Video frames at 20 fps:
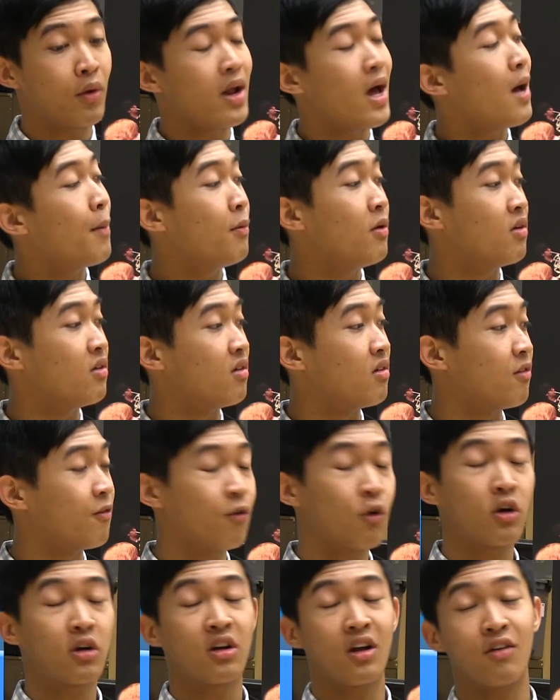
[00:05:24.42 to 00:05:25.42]
what happens is a
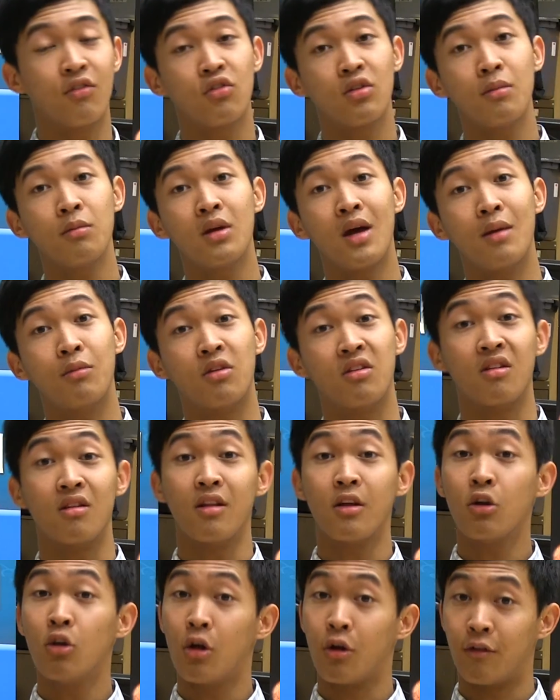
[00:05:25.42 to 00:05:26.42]
forked F sometimes is a
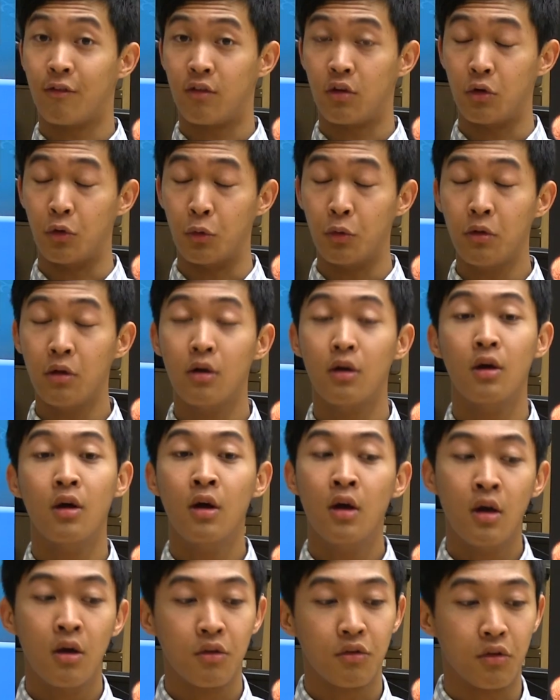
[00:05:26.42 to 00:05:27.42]
little out of tune.
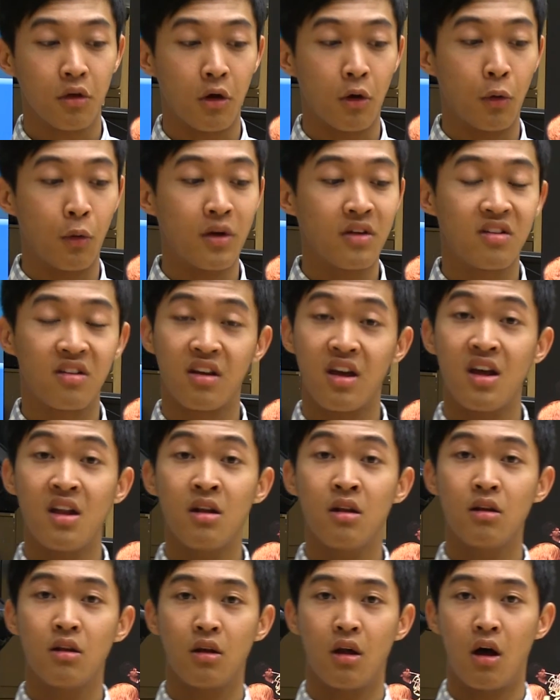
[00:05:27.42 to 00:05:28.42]
So once
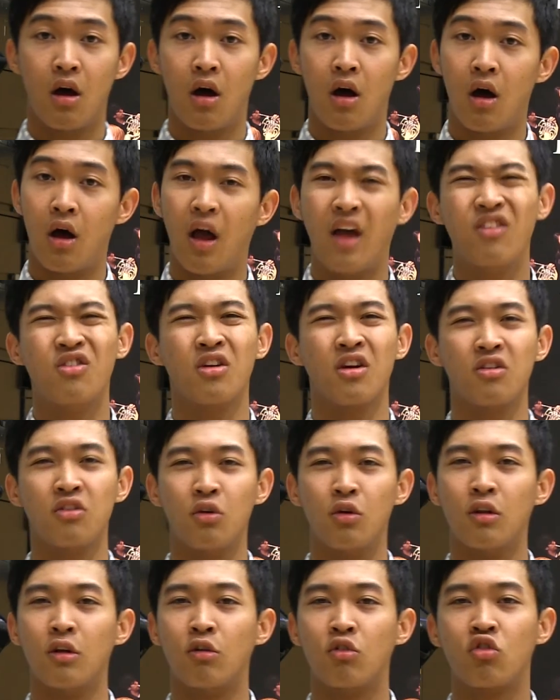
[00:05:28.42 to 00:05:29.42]
again, as you guys
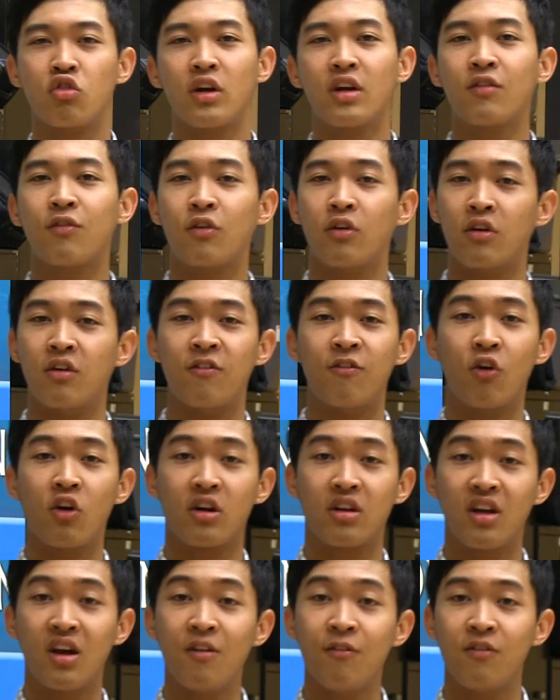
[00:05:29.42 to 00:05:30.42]
know, a little trick for a
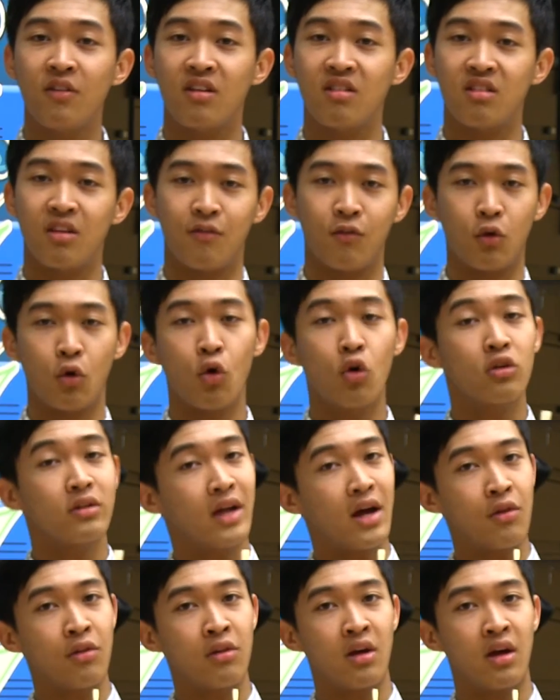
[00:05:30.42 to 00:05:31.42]
forked F is if you hold
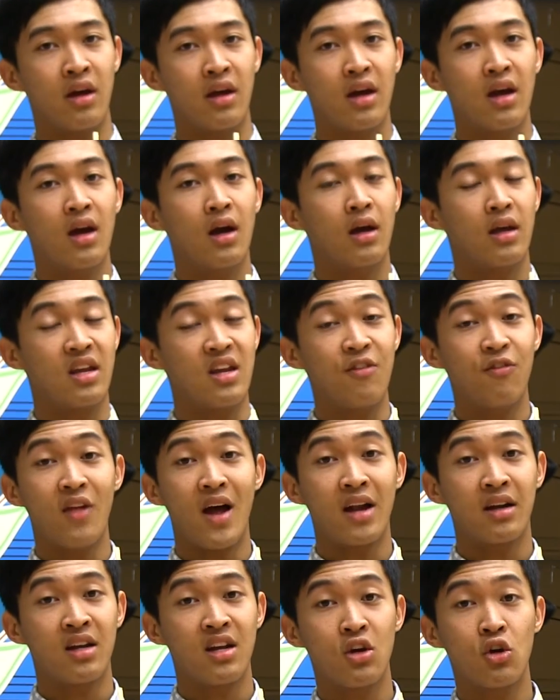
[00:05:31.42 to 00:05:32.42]
down the E
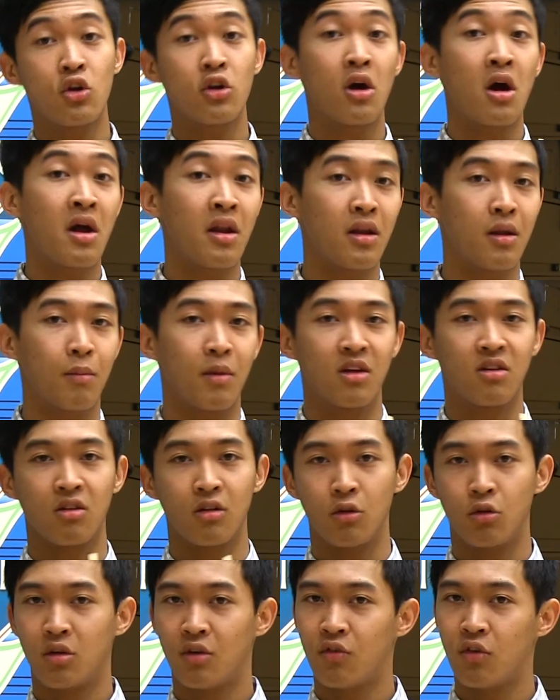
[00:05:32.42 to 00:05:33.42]
flat key or not, it makes a
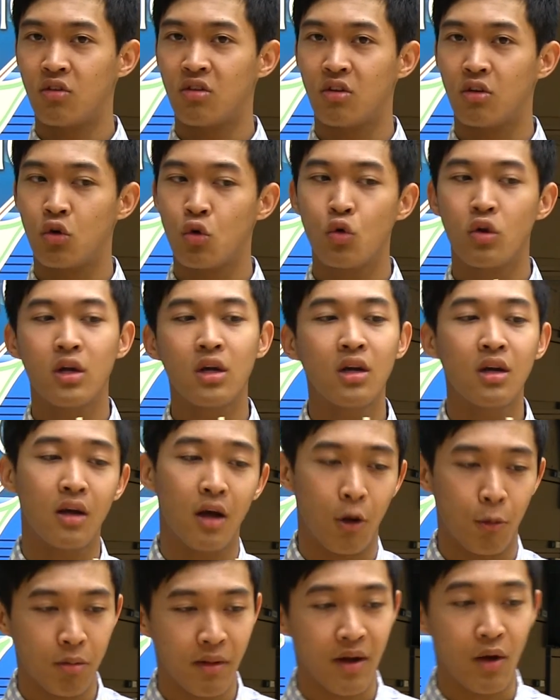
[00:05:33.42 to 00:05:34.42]
little difference in tuning.
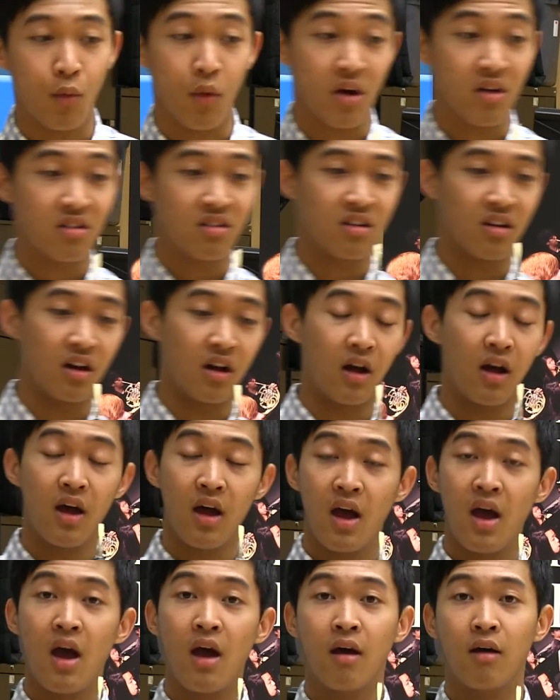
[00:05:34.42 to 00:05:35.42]
I'll play it once to
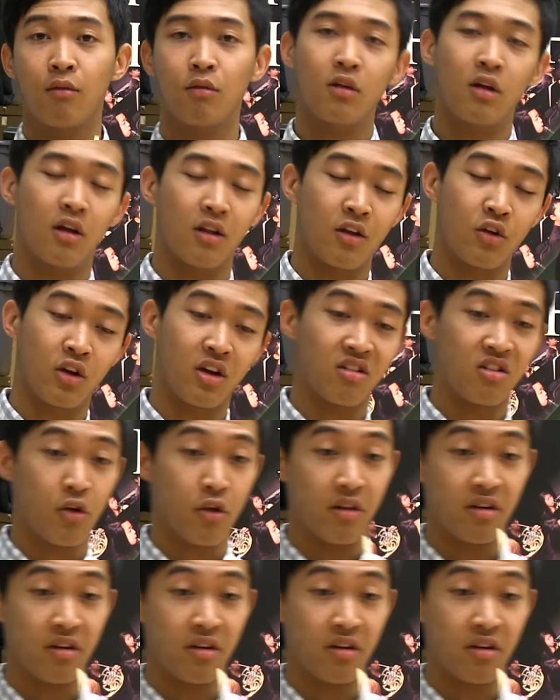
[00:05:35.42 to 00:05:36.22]
let you guys hear